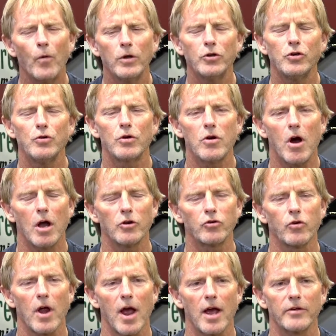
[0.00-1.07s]
would you
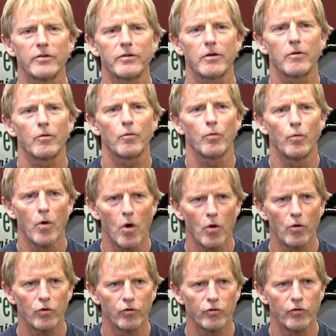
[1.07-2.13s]
contrast
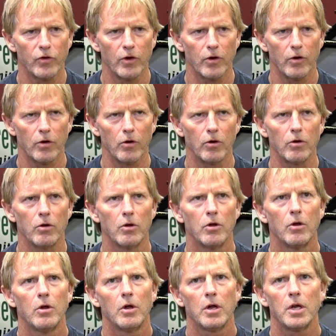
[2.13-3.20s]
Roseville
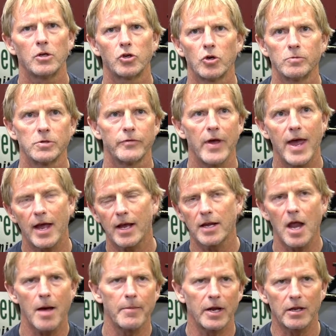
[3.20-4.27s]
in terms of
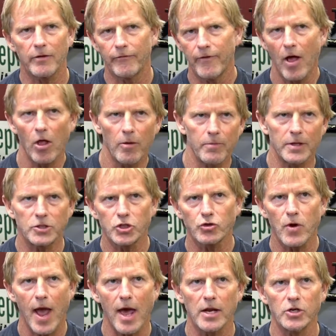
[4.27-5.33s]
economic development
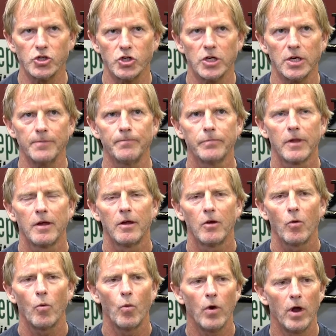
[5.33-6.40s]
strategy
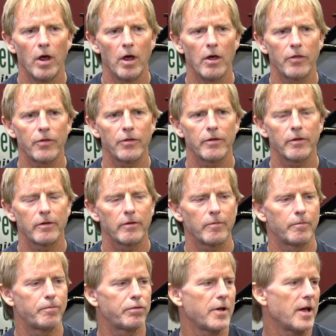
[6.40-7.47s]
with,
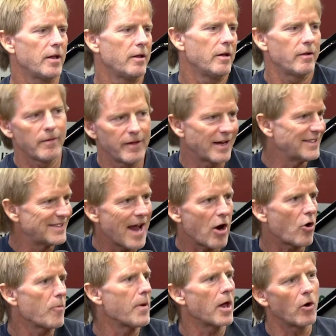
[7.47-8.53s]
you know, like
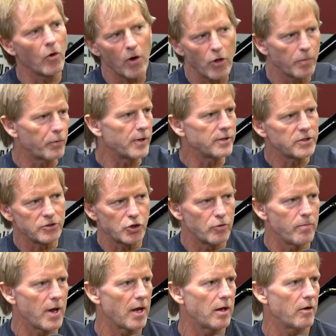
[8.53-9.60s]
Sacramento or other places you
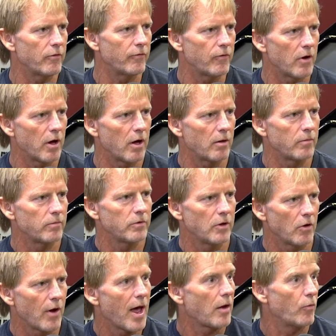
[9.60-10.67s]
may have, uh, you
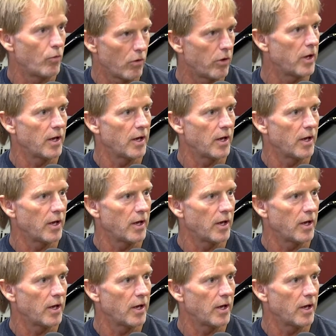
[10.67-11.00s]
know, had really